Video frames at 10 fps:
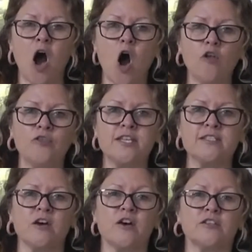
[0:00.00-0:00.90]
on
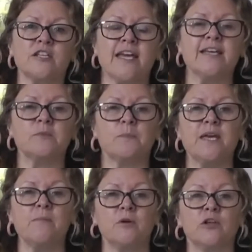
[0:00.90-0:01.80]
this earth to his
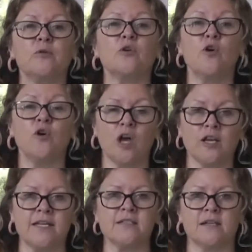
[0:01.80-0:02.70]
people who call
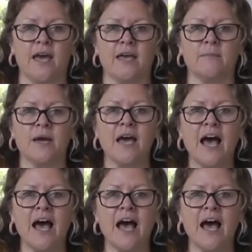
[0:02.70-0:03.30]
on his name